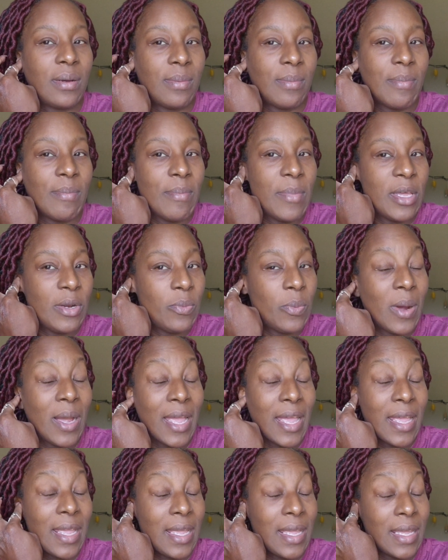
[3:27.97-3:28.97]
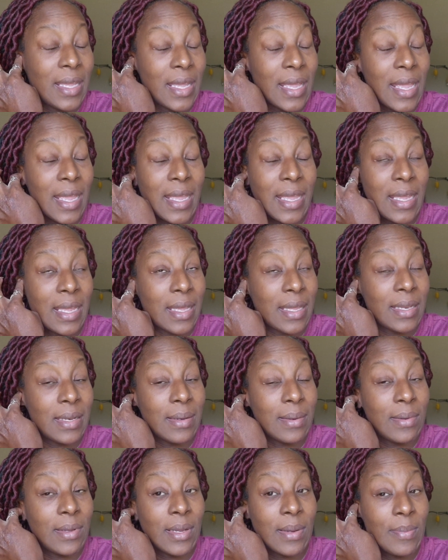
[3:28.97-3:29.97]
midway,
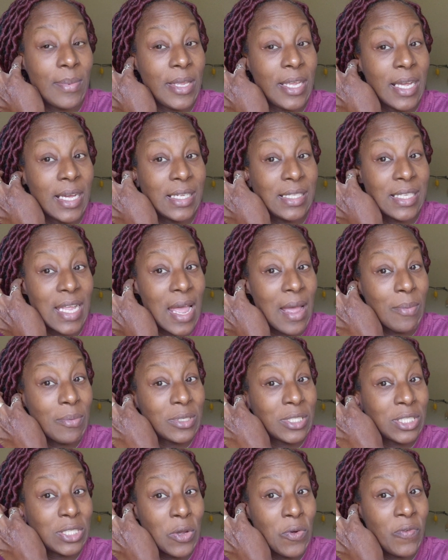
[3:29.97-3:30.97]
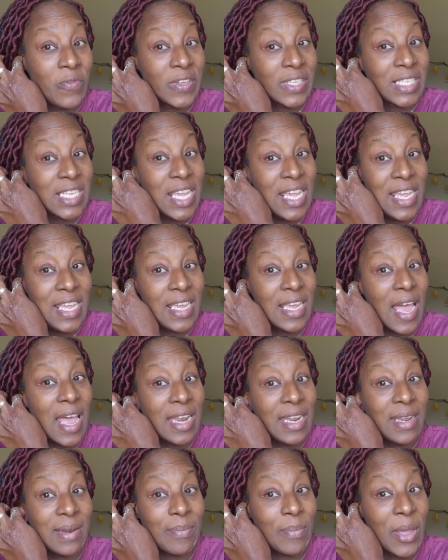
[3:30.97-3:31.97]
and because I was so fatigued, I
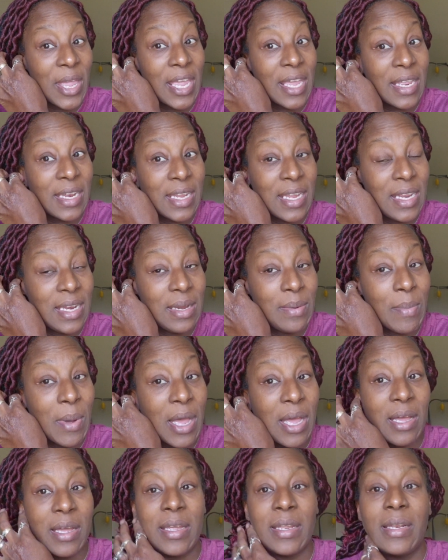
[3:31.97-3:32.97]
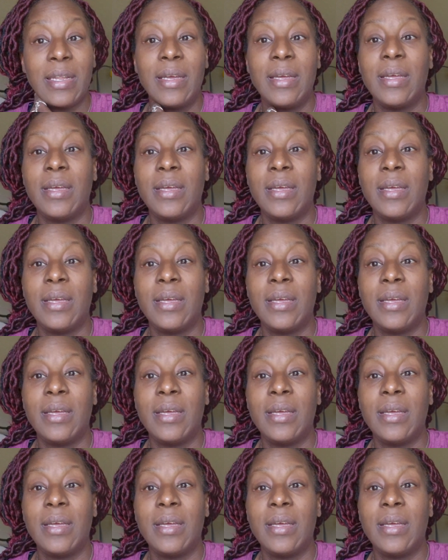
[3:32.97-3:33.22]
didn't pay it any mind.